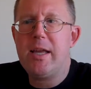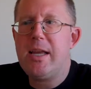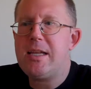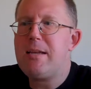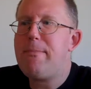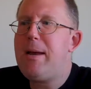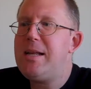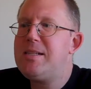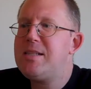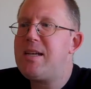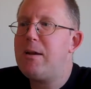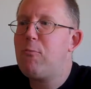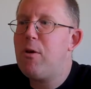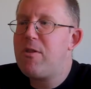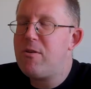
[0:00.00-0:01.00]
It depends
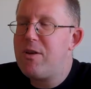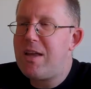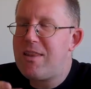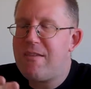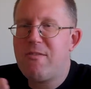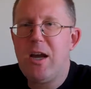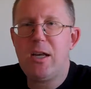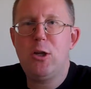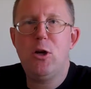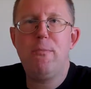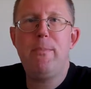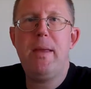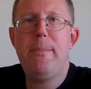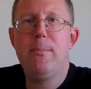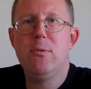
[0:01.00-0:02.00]
on whether or not they've got
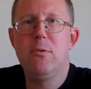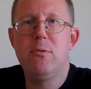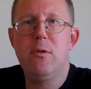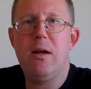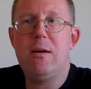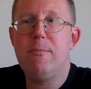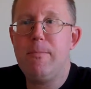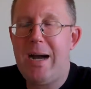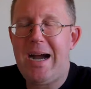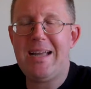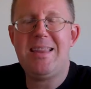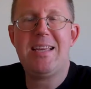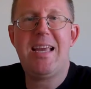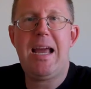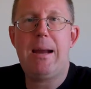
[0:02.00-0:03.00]
good people
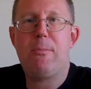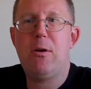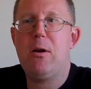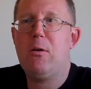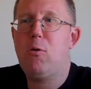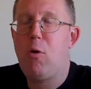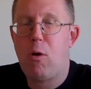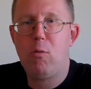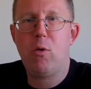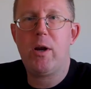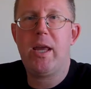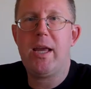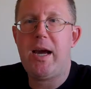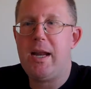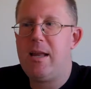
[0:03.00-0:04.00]
behind the camera who are
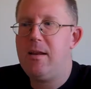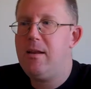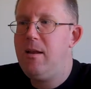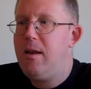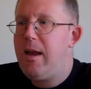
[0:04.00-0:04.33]
working on it.